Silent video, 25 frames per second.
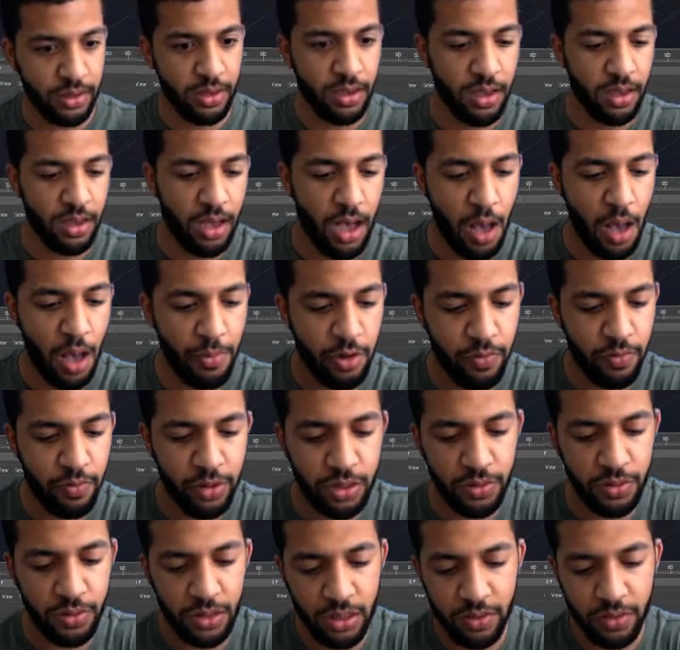I'm going to
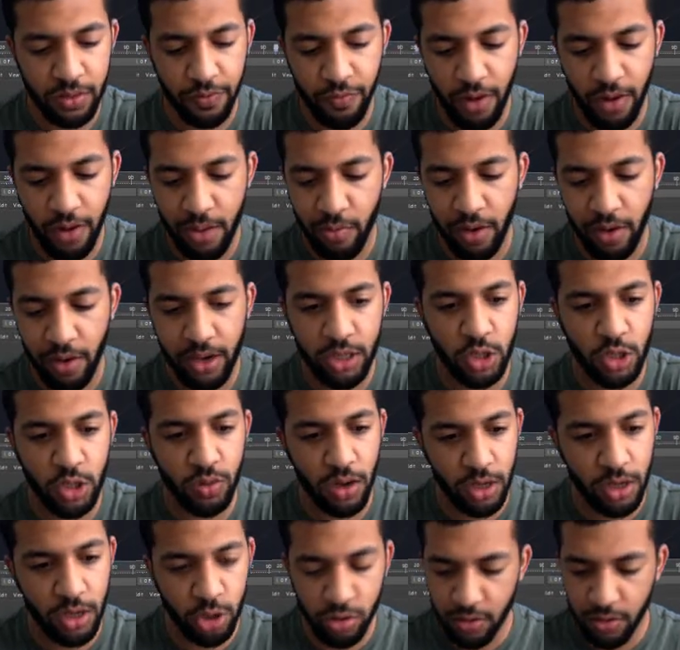reduce the frame range to
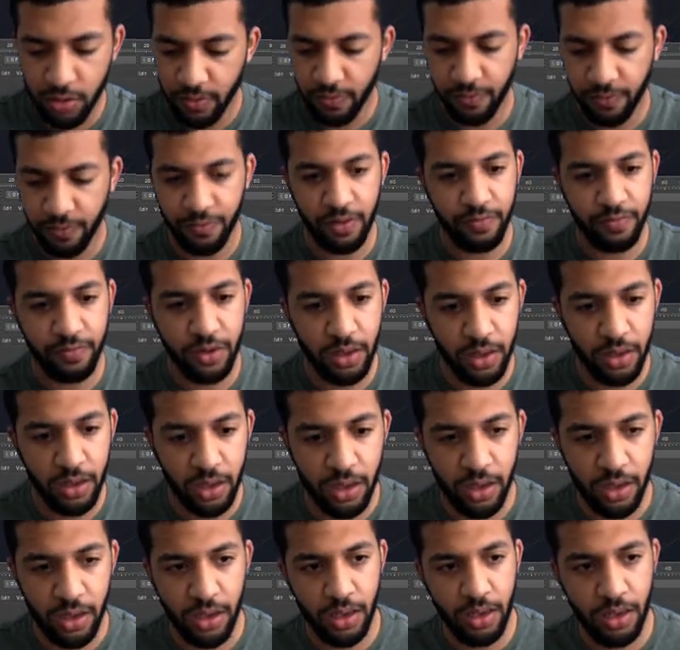
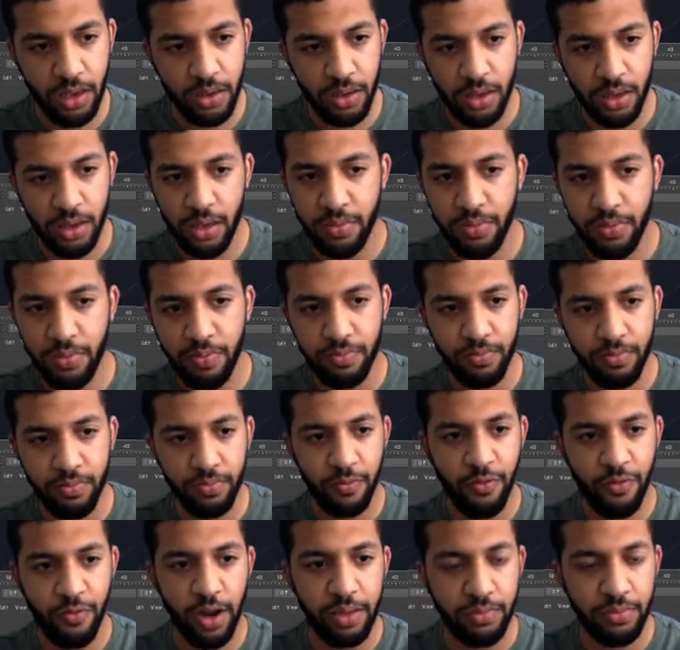150
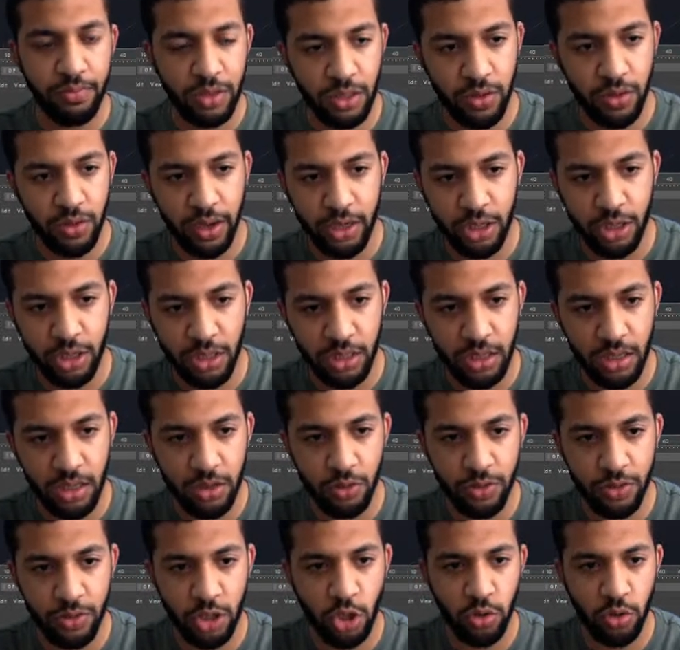frames so I can just see a
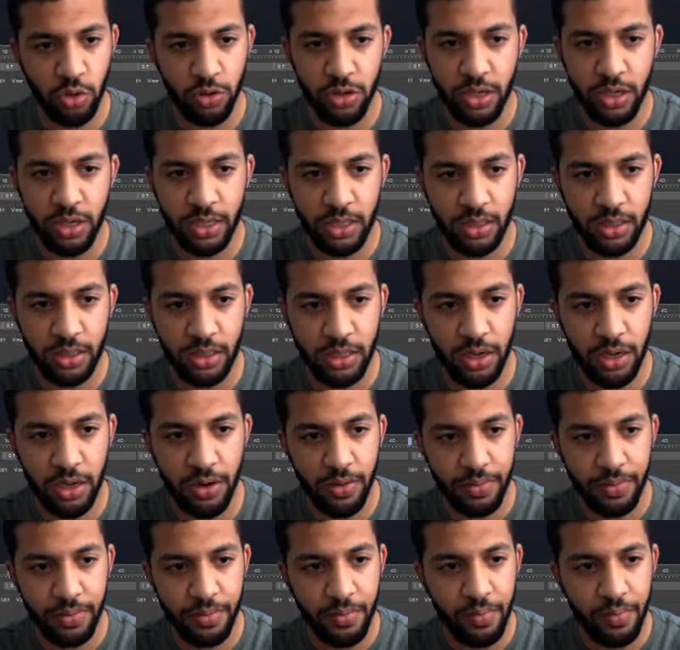little bit shorter distance here.